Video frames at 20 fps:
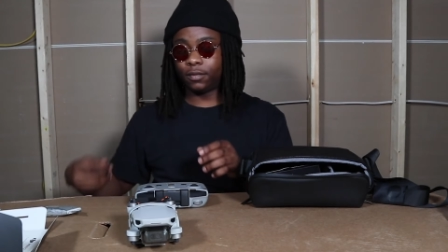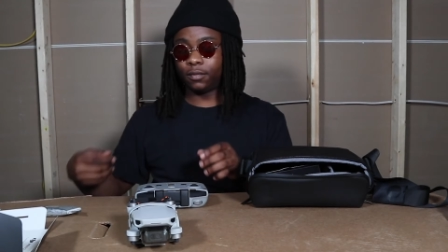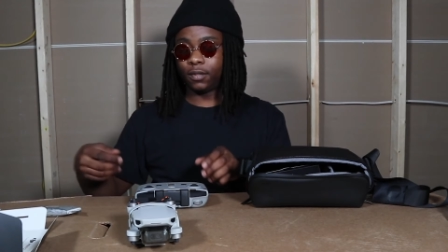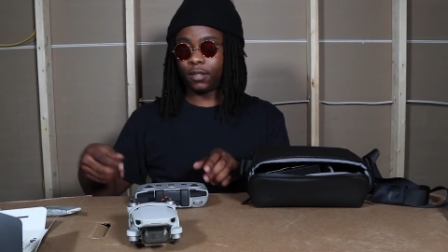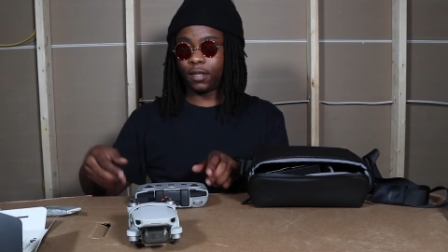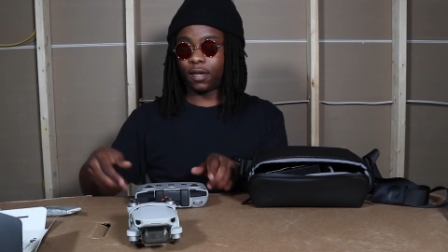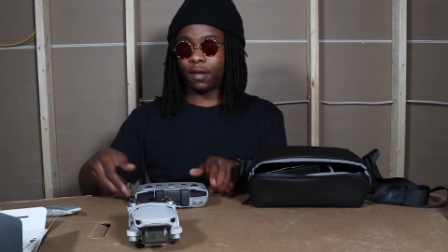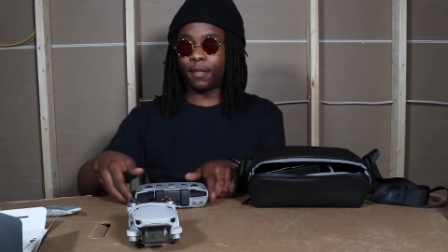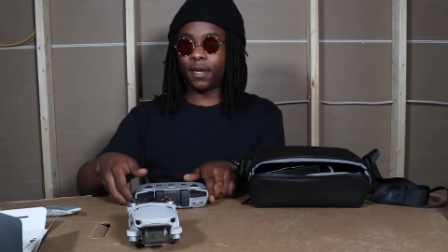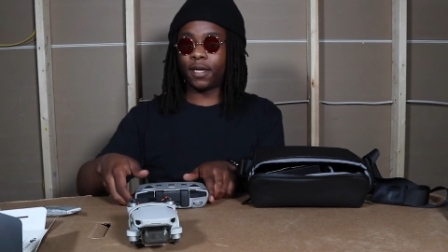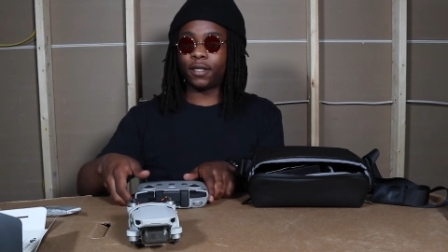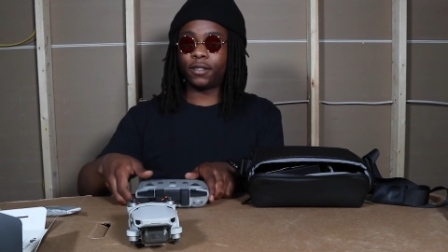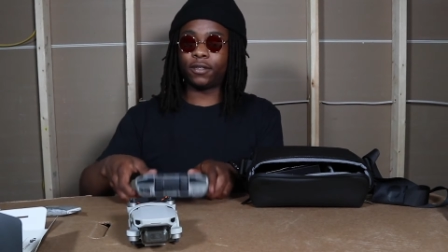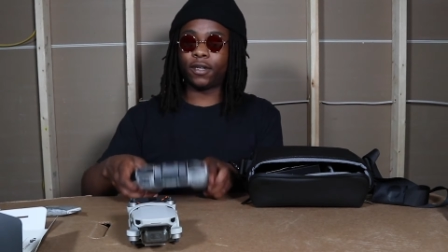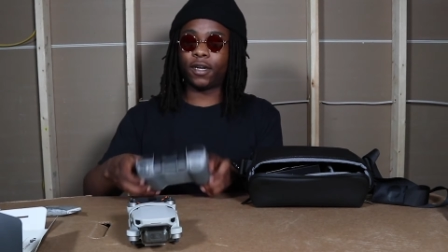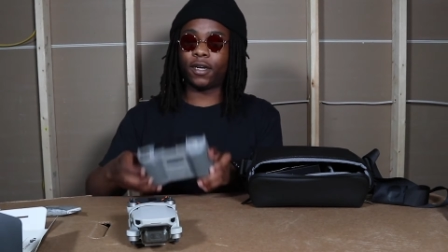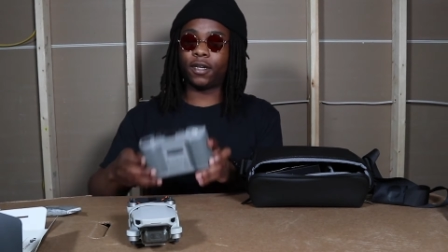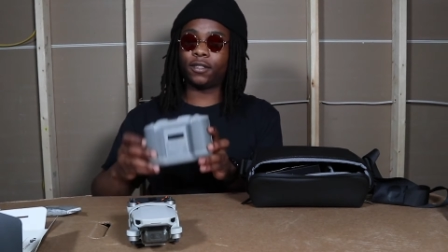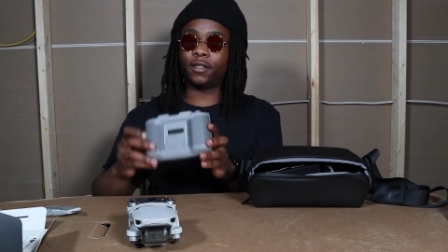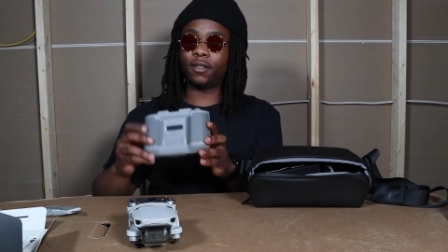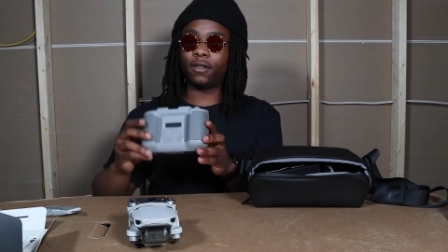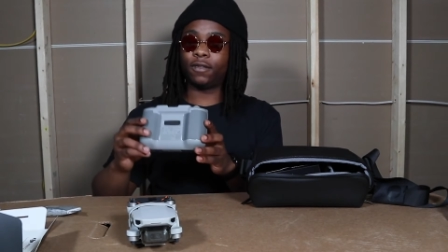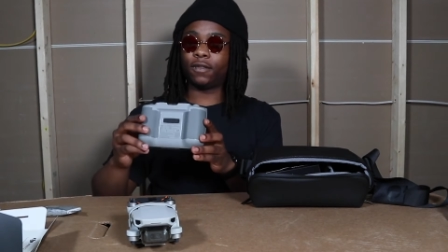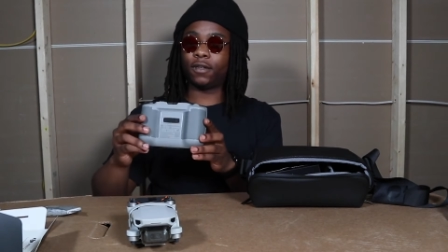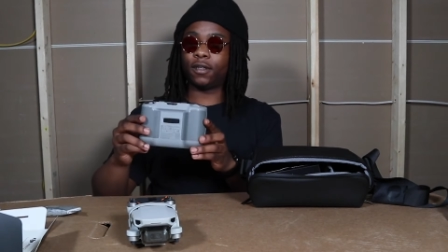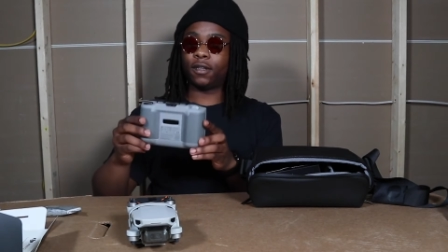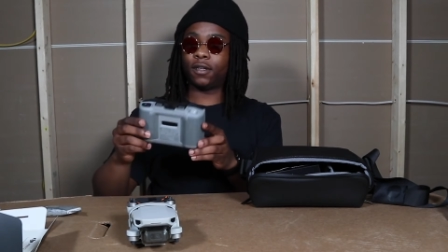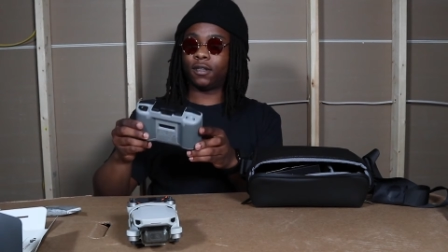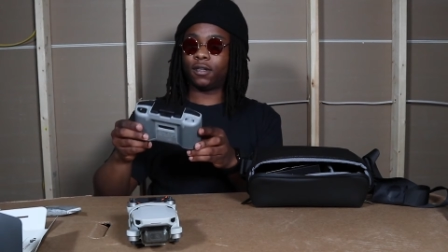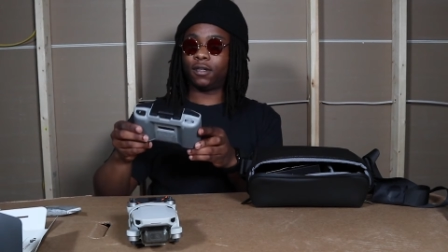Got my trash over
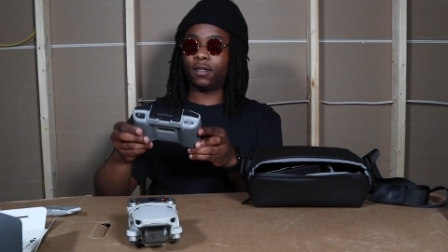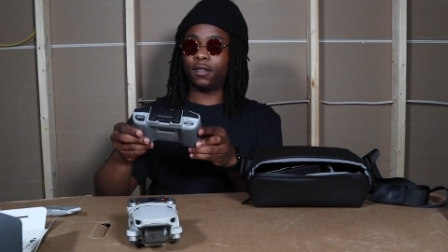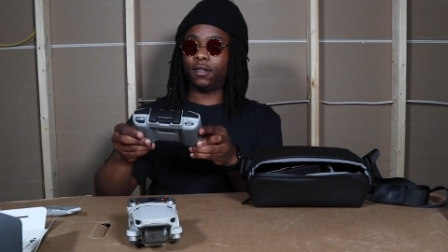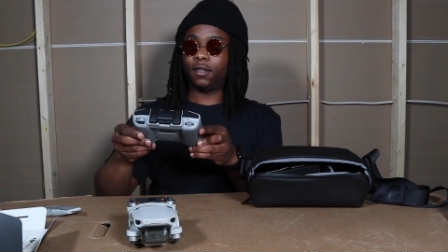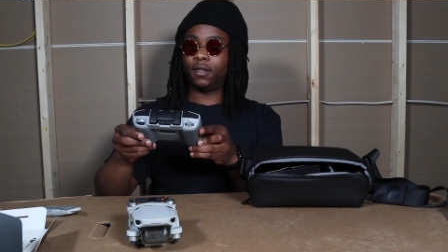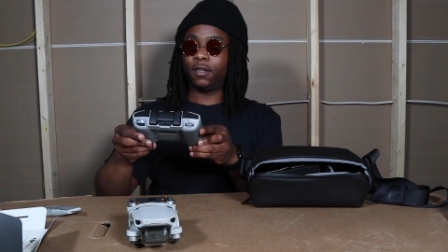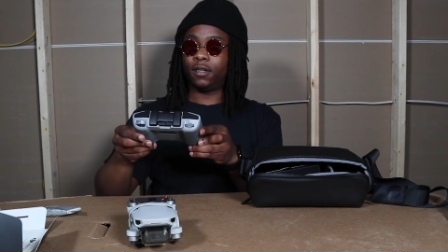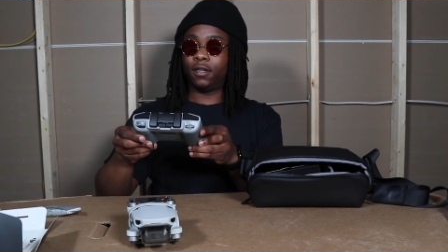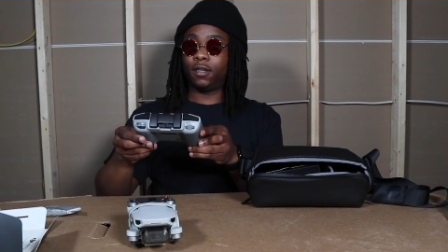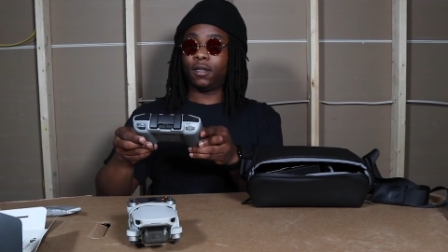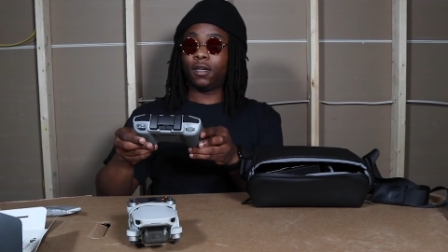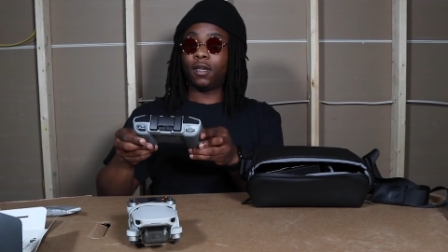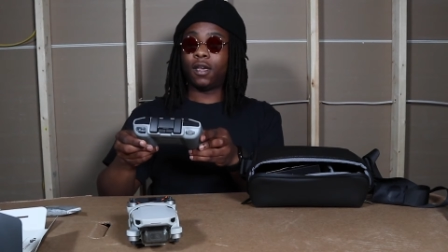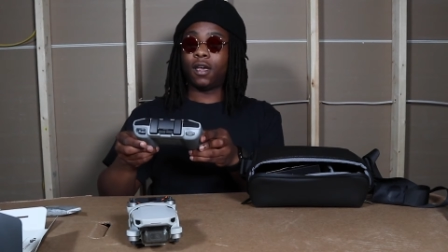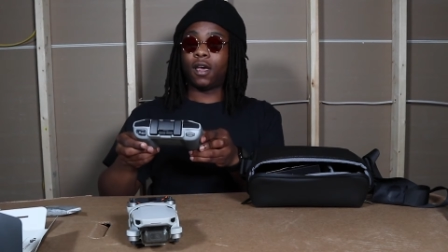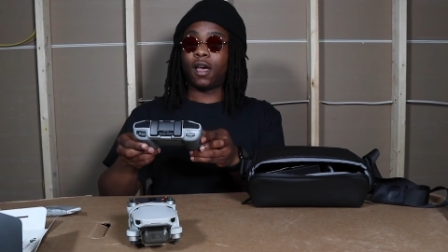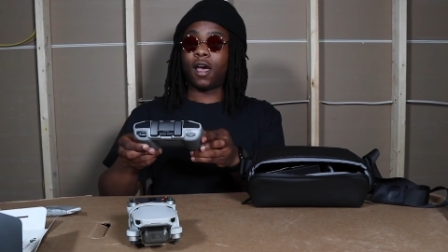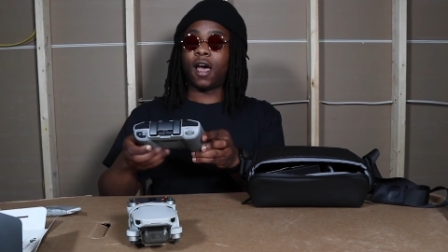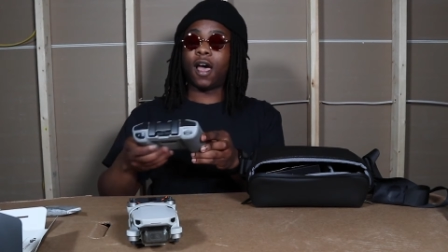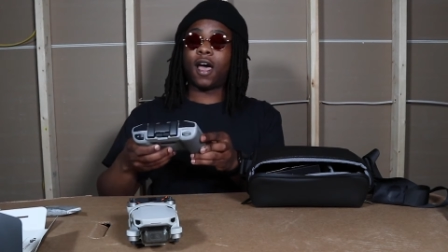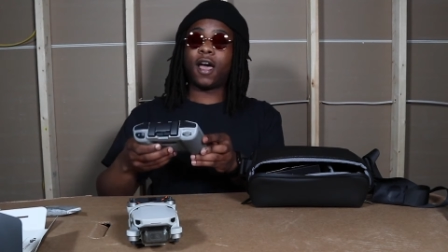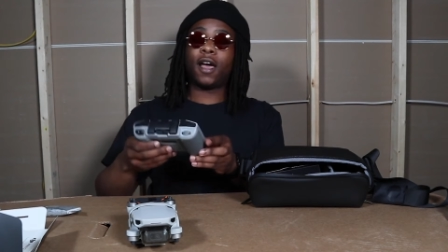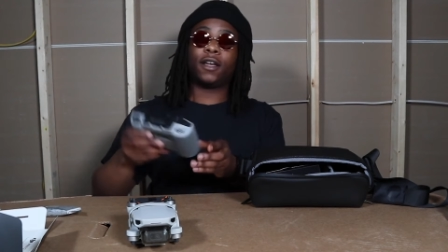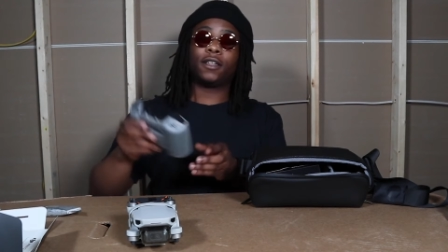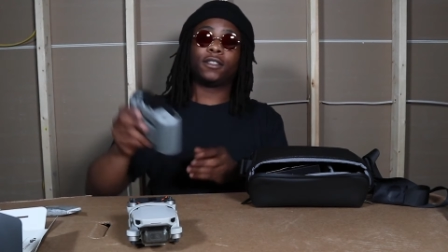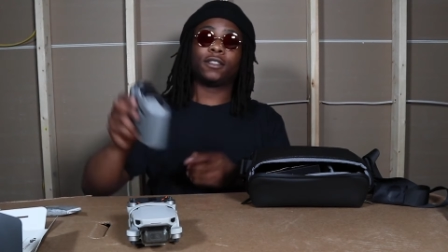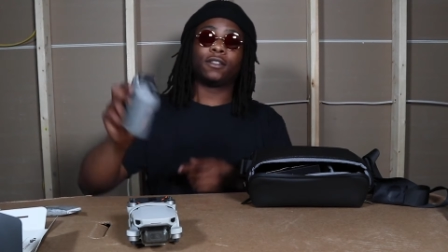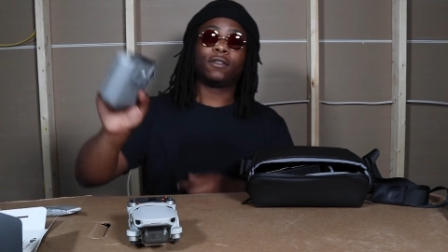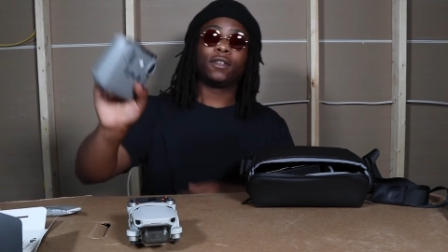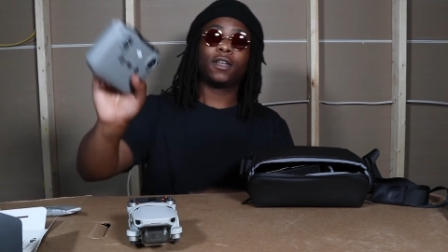there. Alright,
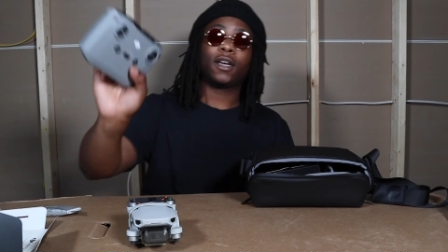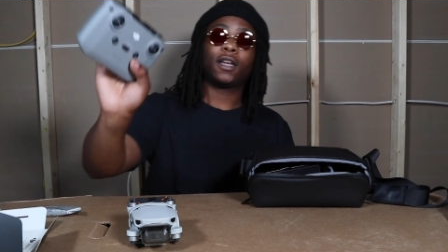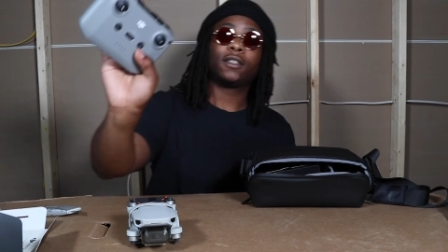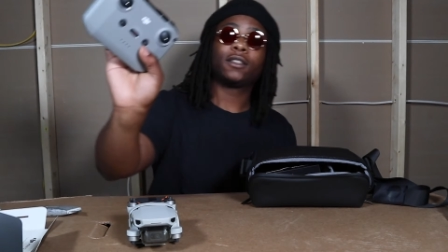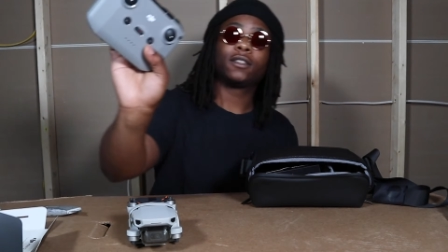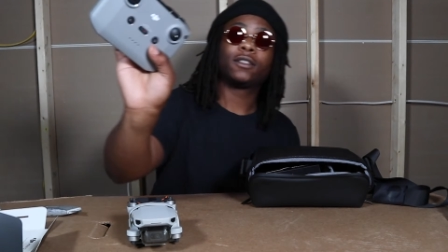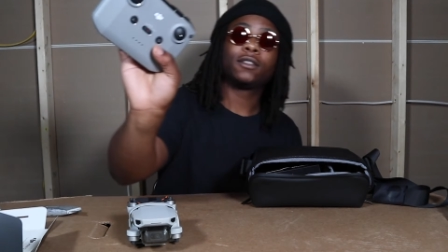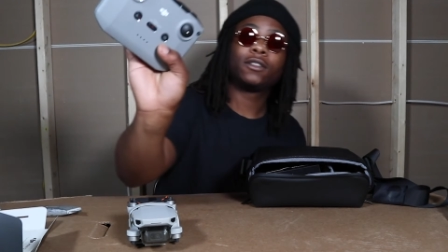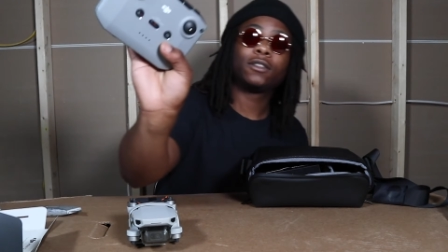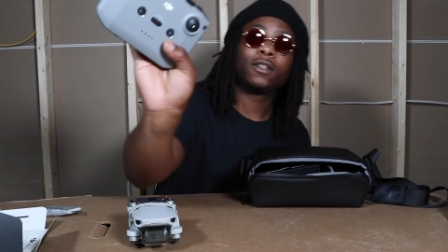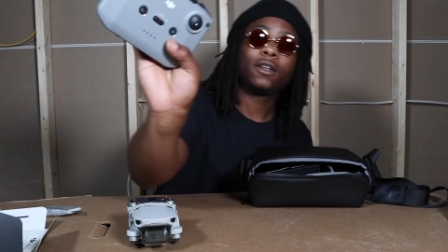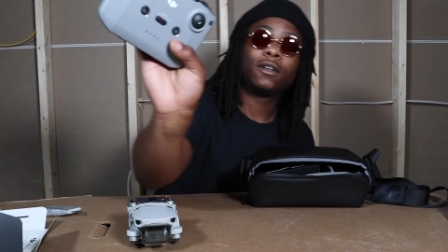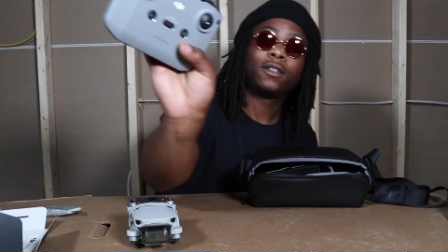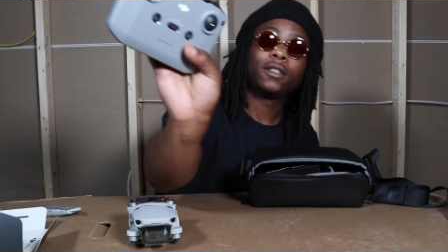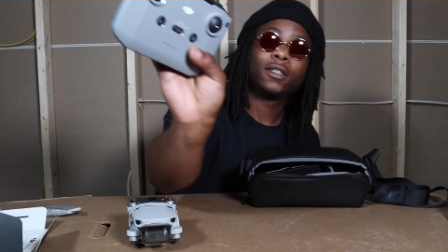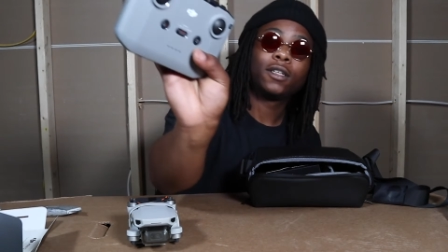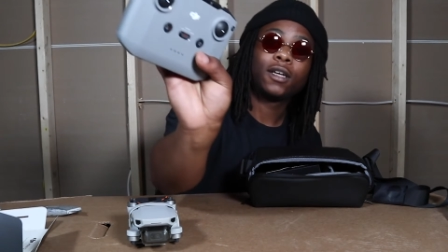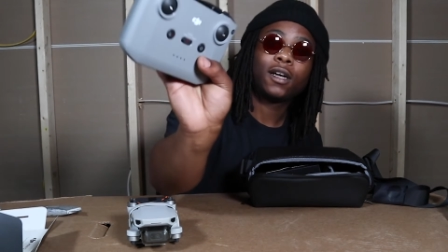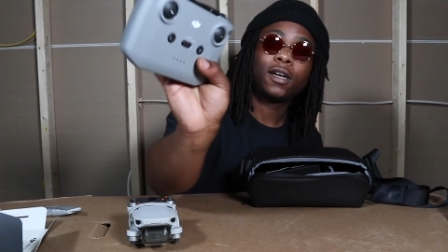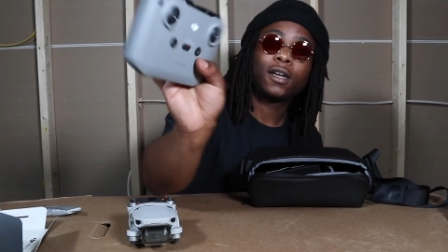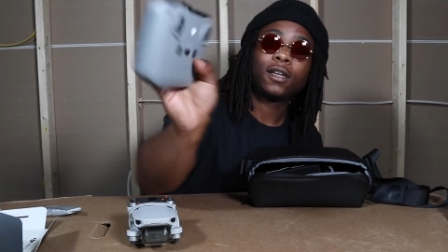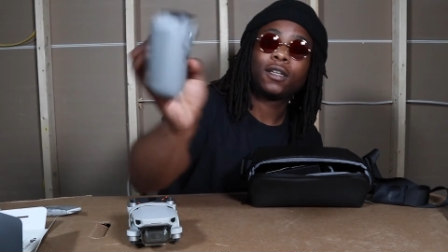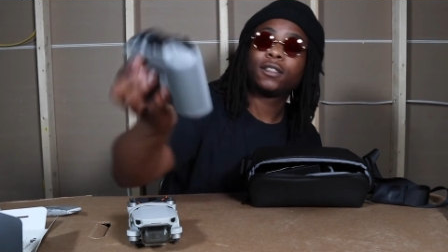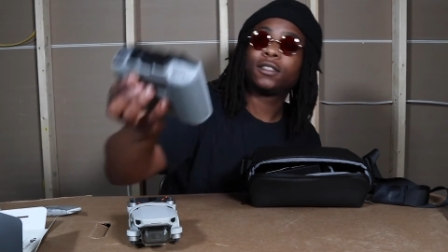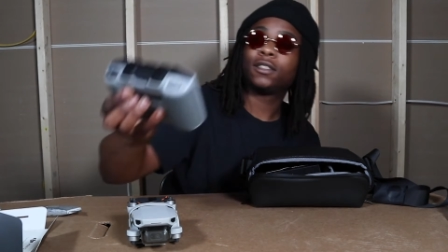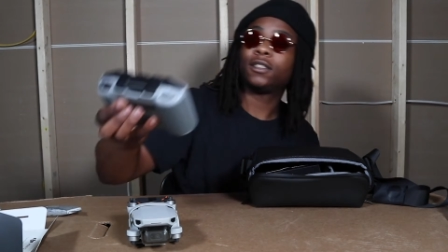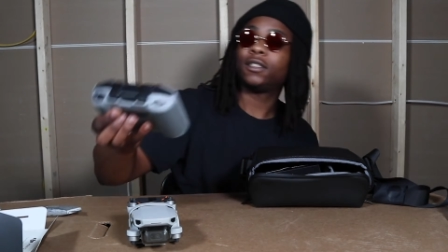so we got the controller, y'all.